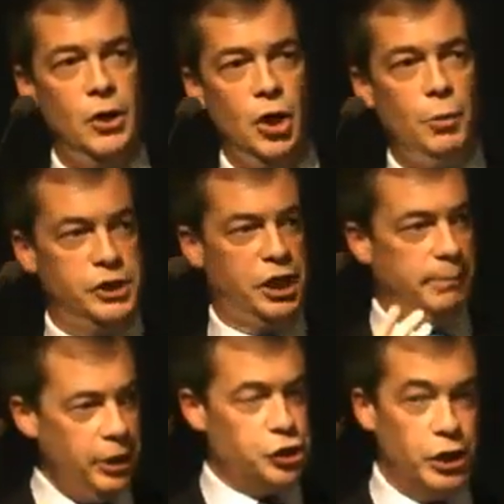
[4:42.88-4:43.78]
who was a
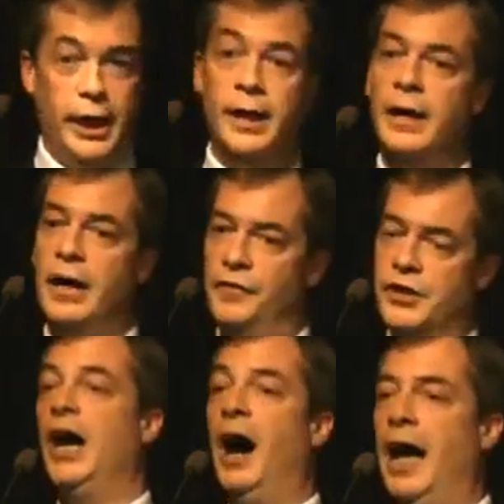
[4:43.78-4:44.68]
commissioner at
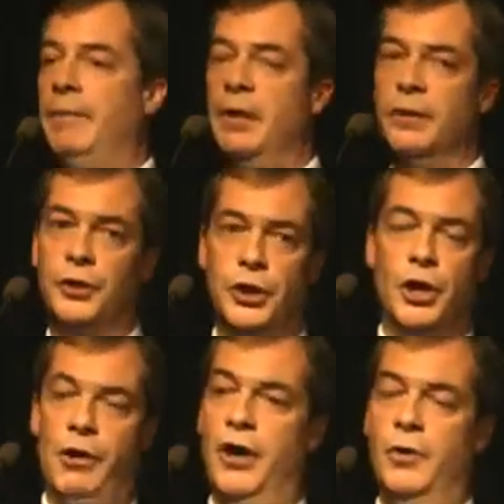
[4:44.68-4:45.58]
the time the
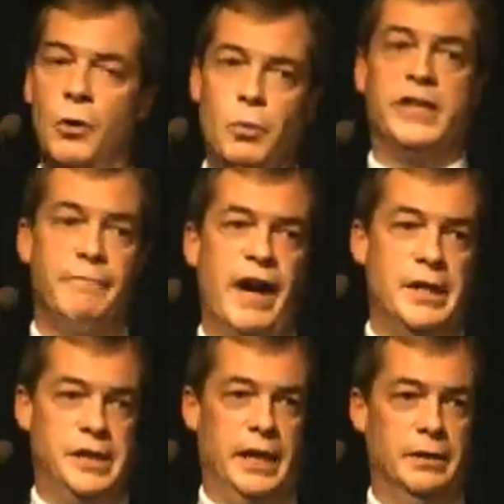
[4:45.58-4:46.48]
euro was
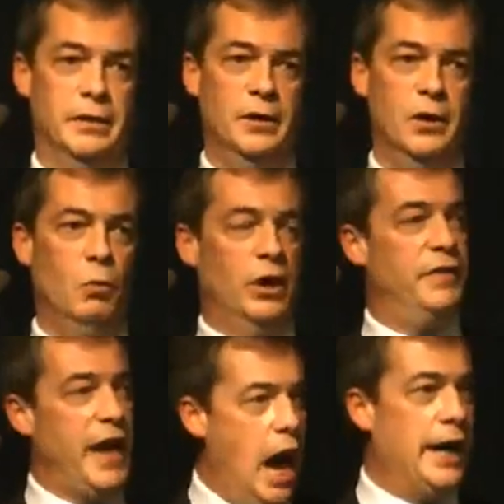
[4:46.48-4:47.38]
invented, one
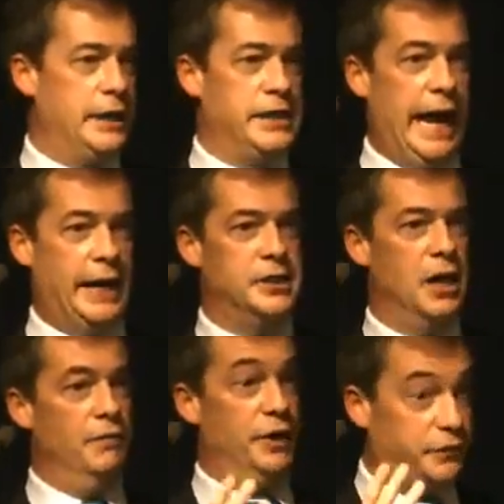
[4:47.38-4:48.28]
of the architects
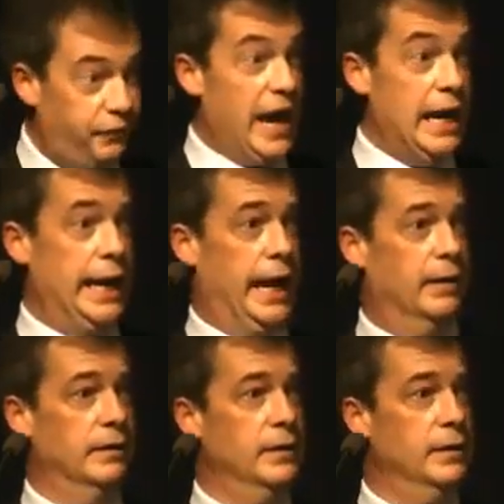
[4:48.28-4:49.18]
of this
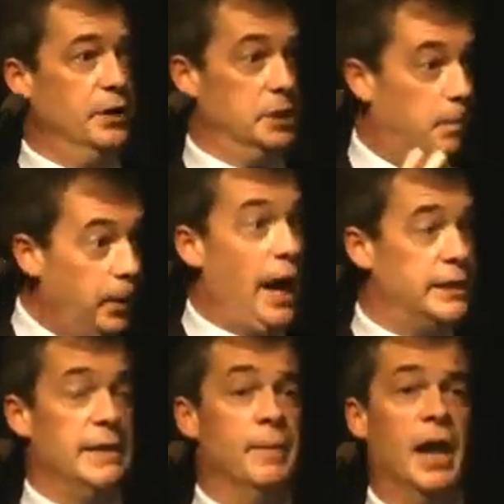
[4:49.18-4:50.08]
failure that is
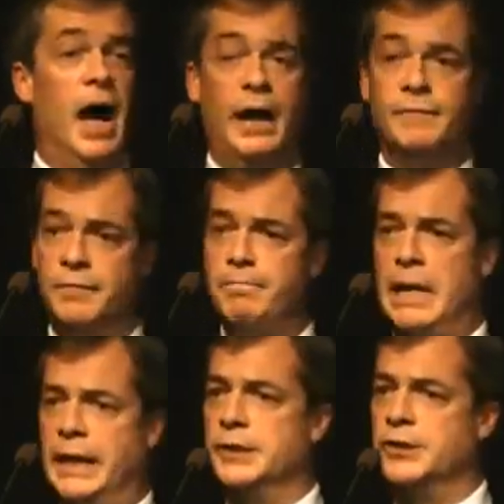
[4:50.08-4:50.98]
blighting the lives of
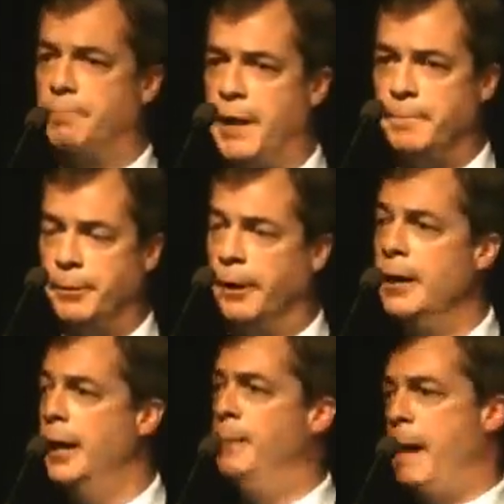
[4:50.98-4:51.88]
millions of people.
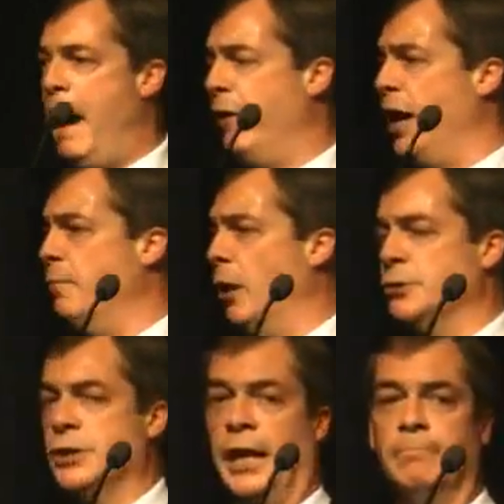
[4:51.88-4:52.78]
And Mario
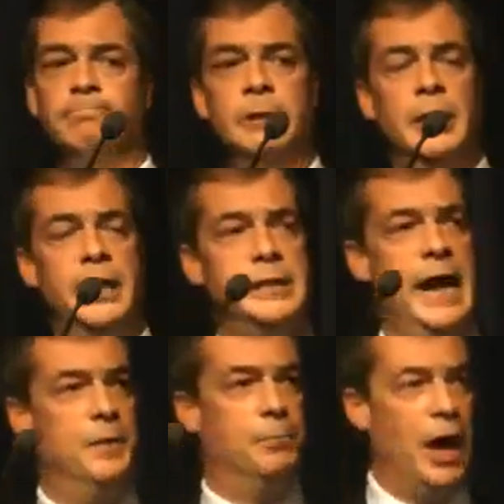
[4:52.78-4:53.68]
Monti is
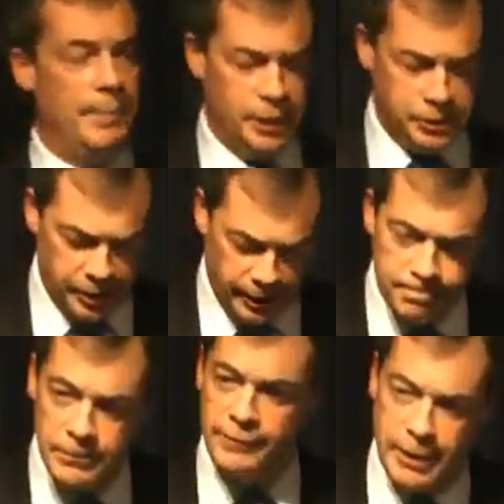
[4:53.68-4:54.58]
now the Prime Minister
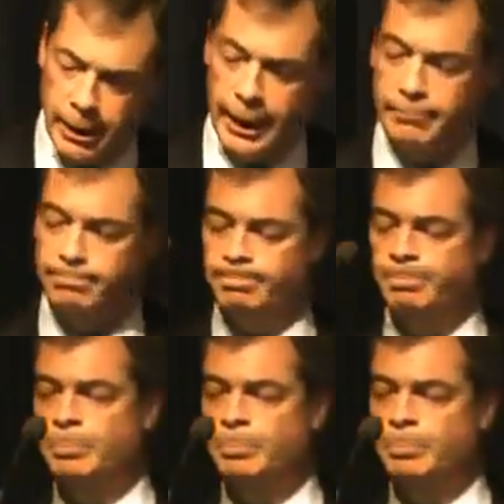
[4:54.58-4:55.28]
of Italy.